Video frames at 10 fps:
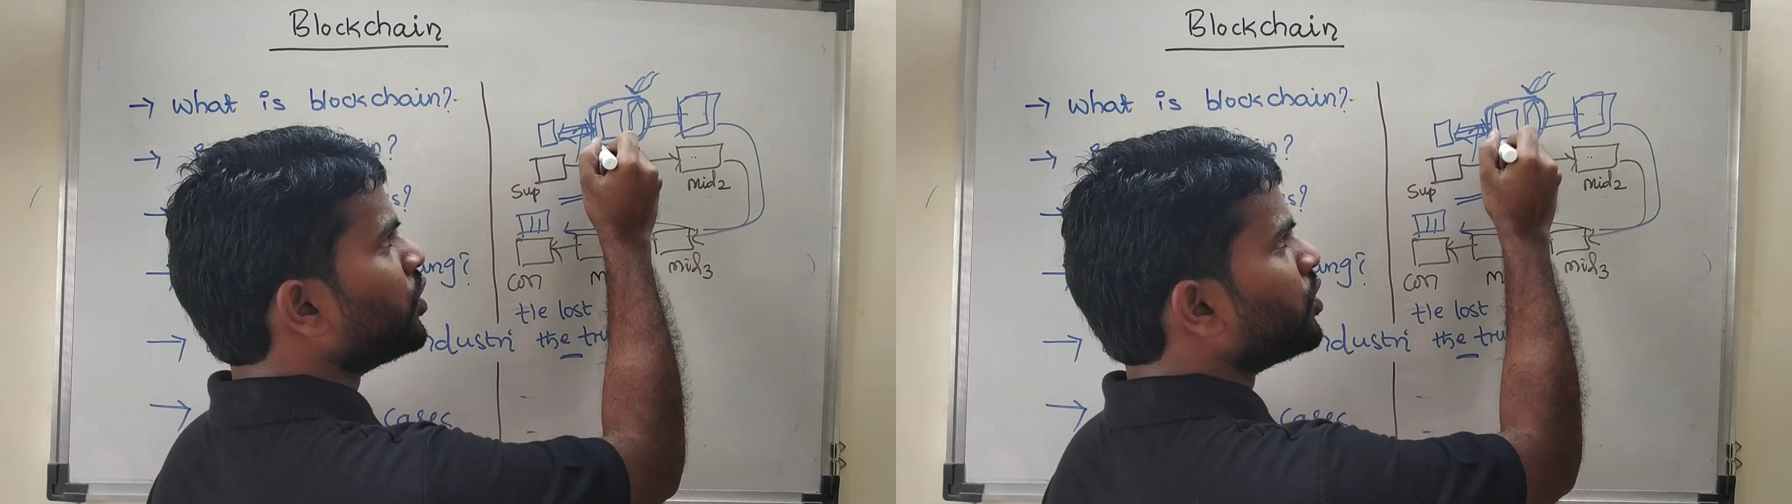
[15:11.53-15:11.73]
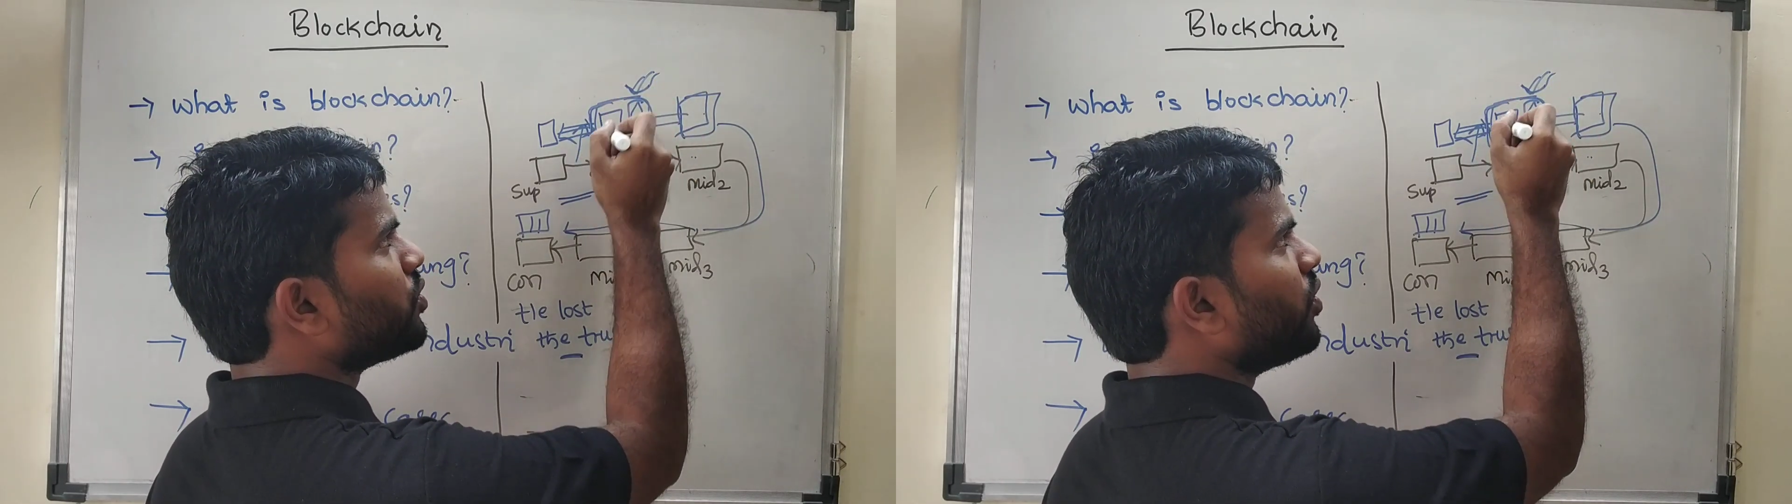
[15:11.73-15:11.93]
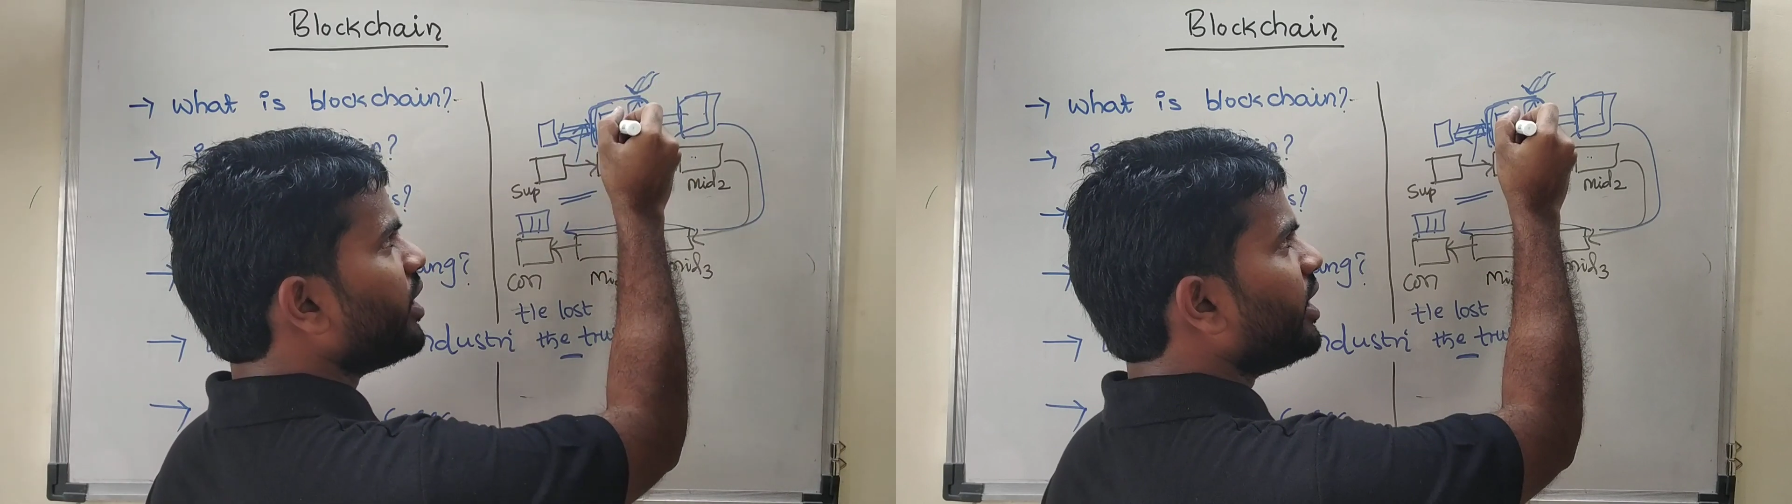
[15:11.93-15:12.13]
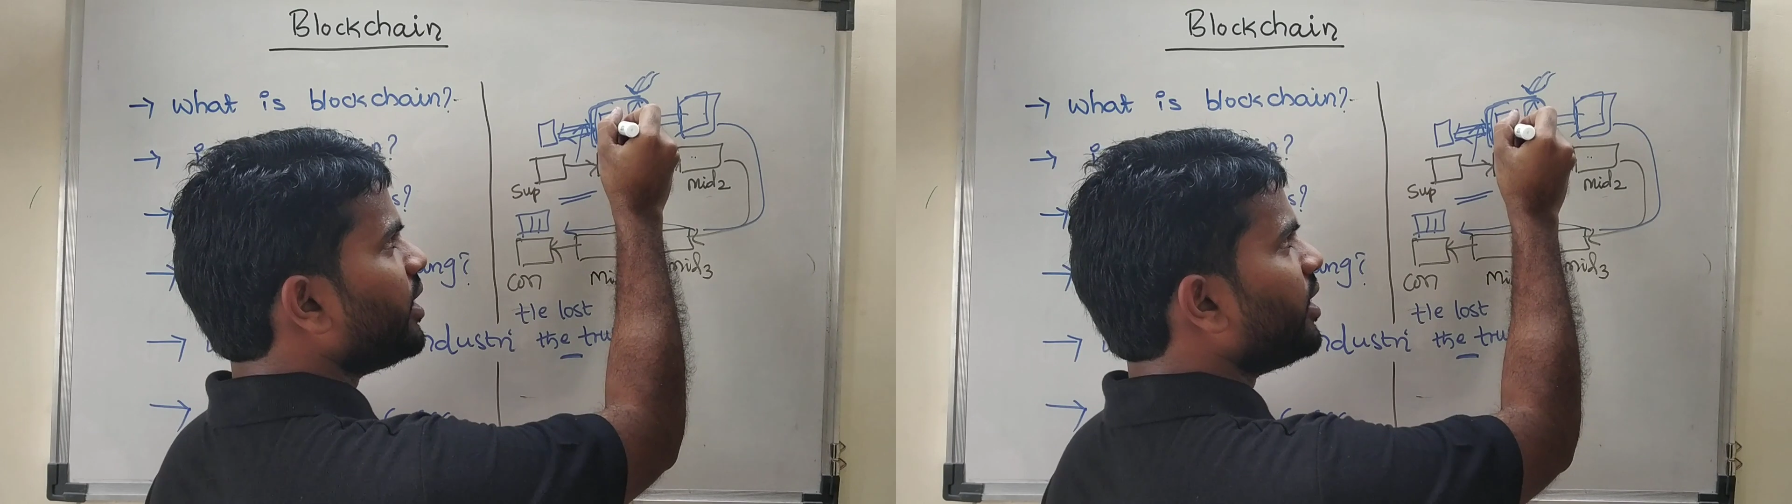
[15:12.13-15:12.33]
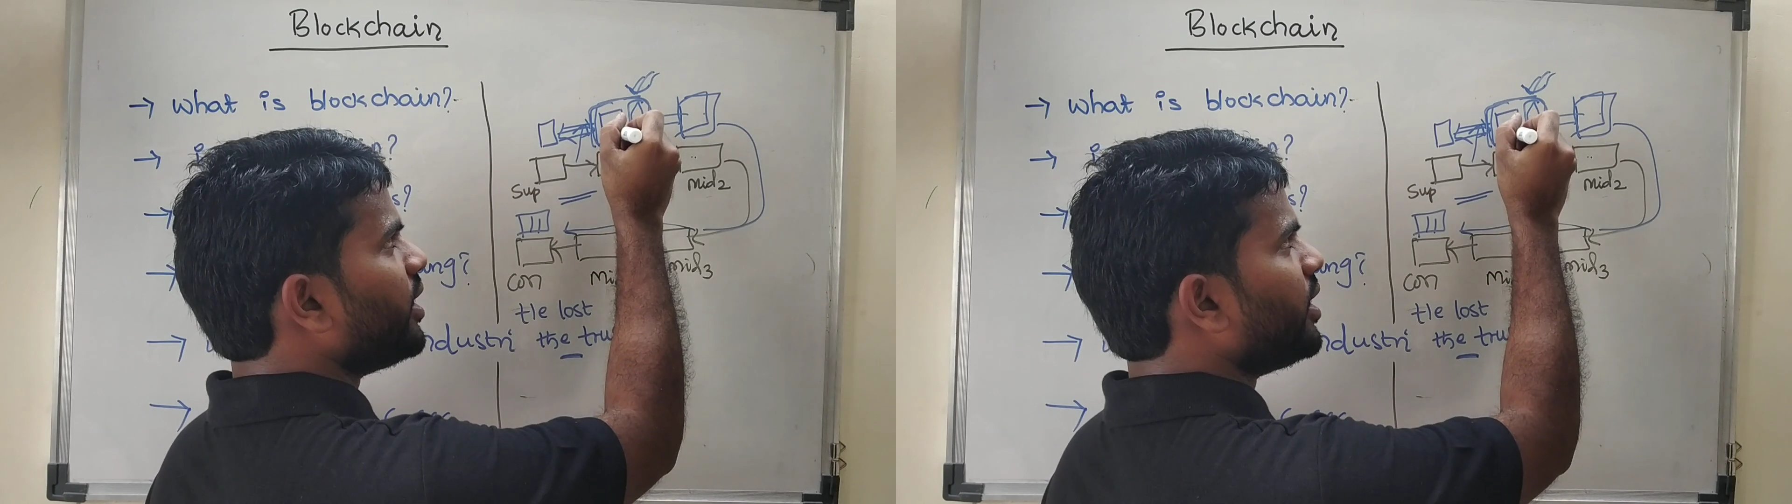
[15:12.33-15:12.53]
so
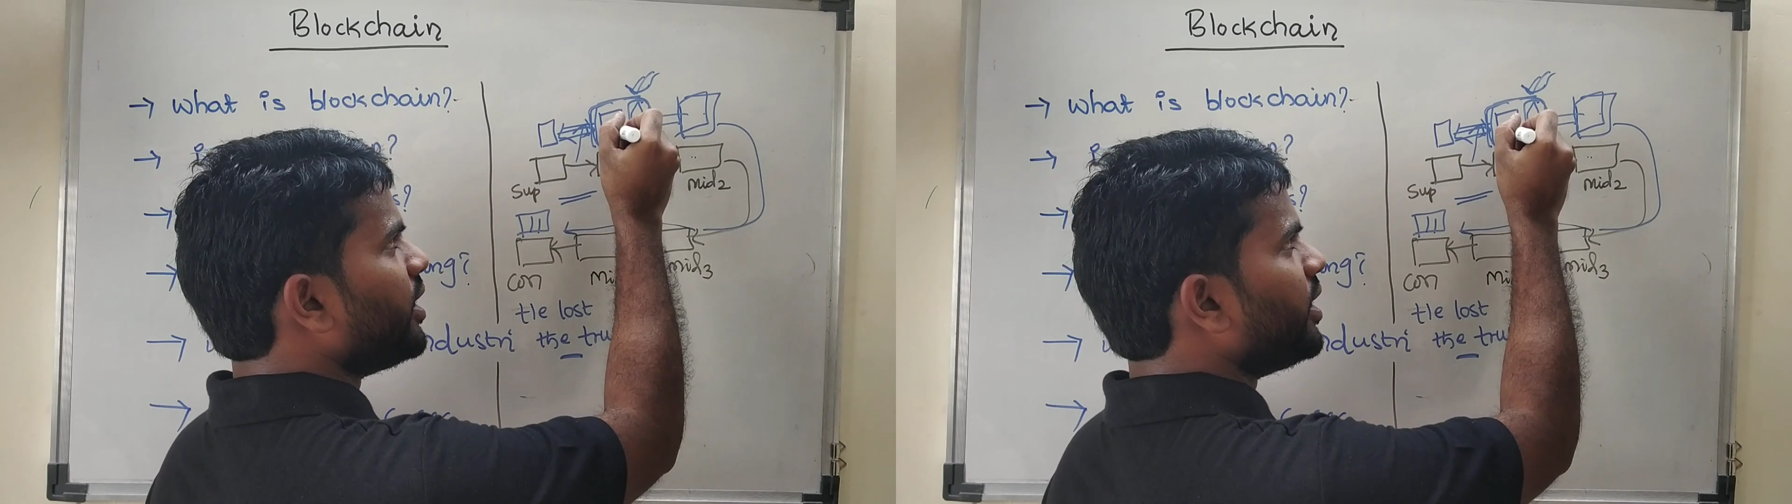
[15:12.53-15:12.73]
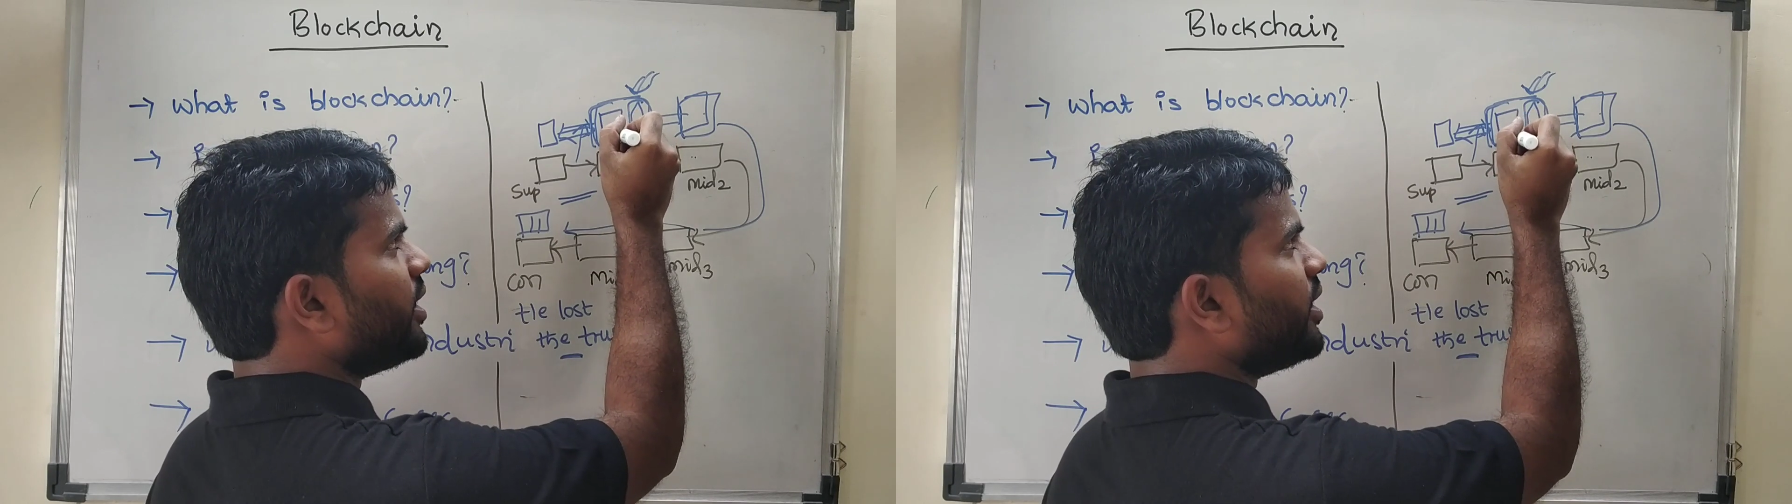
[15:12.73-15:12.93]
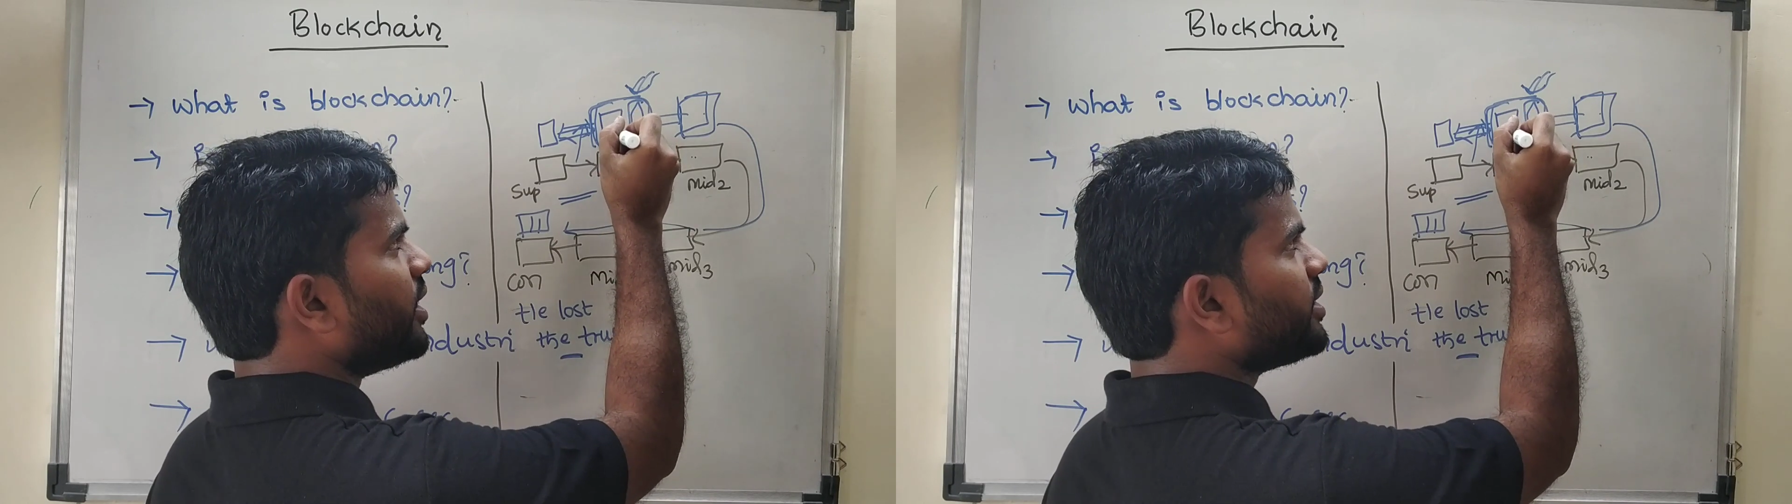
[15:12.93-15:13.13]
he